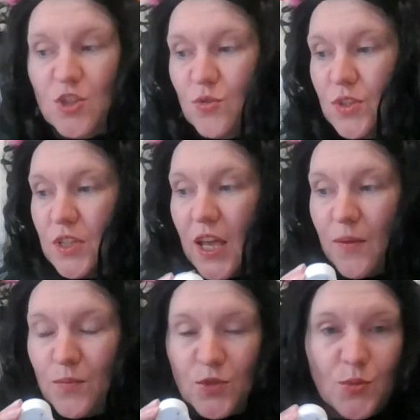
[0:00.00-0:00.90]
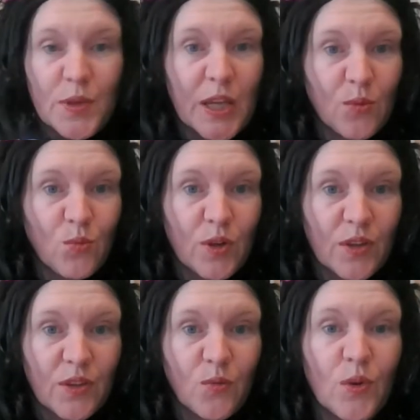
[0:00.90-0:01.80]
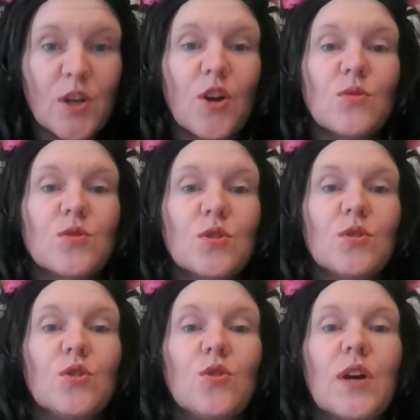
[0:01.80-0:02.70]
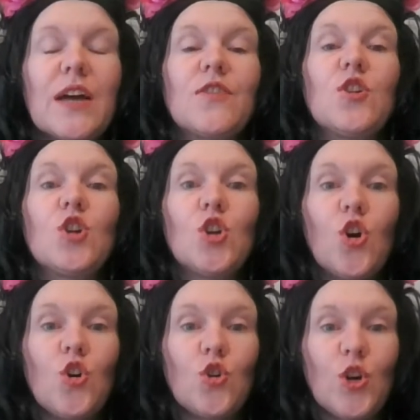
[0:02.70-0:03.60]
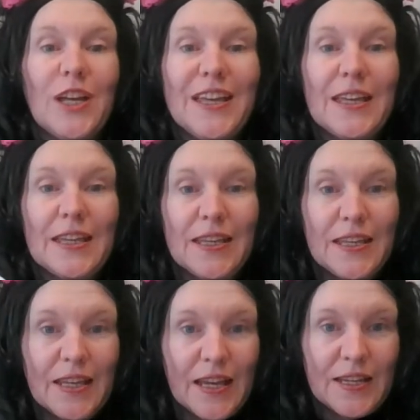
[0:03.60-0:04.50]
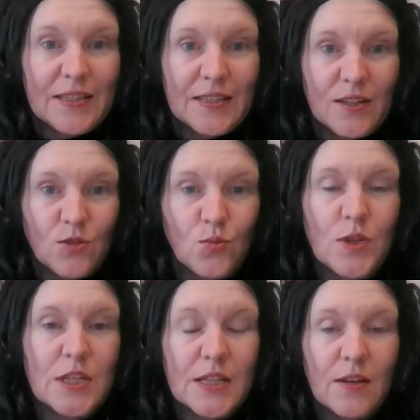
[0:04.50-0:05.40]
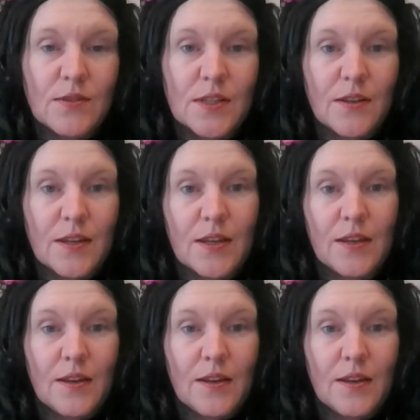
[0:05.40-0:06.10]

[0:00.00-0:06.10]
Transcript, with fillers: So to begin with, we are going to look at the long EA sound, which sounds like